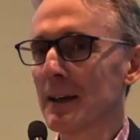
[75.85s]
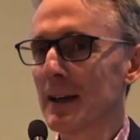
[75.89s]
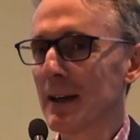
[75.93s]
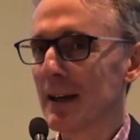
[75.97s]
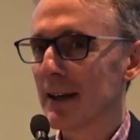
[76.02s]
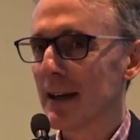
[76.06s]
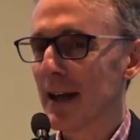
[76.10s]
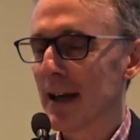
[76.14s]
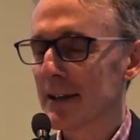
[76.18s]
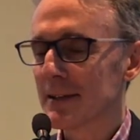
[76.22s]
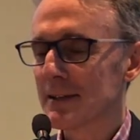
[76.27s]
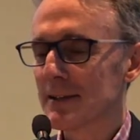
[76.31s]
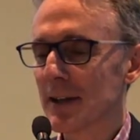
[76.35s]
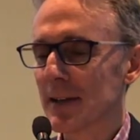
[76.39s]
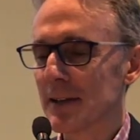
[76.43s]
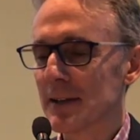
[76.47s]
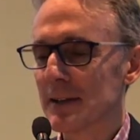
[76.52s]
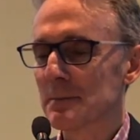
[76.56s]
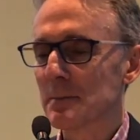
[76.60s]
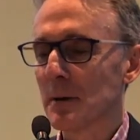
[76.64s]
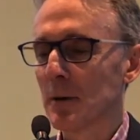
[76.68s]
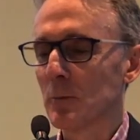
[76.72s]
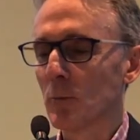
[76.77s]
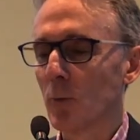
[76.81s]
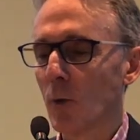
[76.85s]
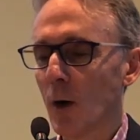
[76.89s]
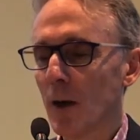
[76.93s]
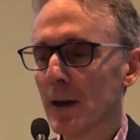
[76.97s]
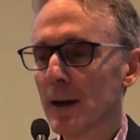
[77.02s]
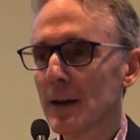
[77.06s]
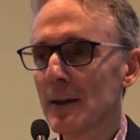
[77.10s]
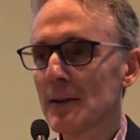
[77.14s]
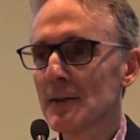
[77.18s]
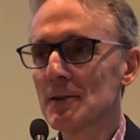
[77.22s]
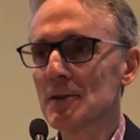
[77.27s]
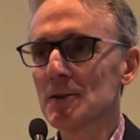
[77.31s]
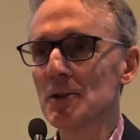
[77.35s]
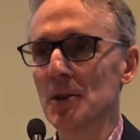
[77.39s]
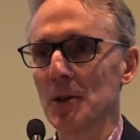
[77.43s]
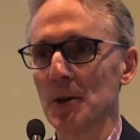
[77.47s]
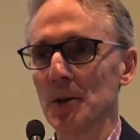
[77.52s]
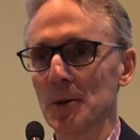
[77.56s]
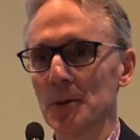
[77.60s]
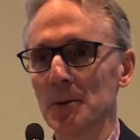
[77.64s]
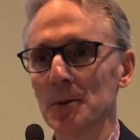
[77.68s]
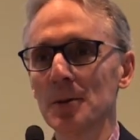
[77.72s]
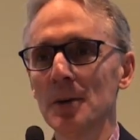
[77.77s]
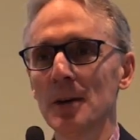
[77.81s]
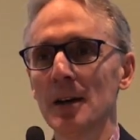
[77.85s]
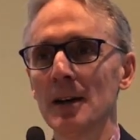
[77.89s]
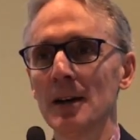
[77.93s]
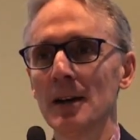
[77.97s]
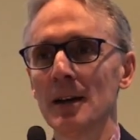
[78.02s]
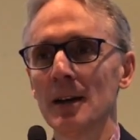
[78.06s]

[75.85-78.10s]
in that sense. But what is new,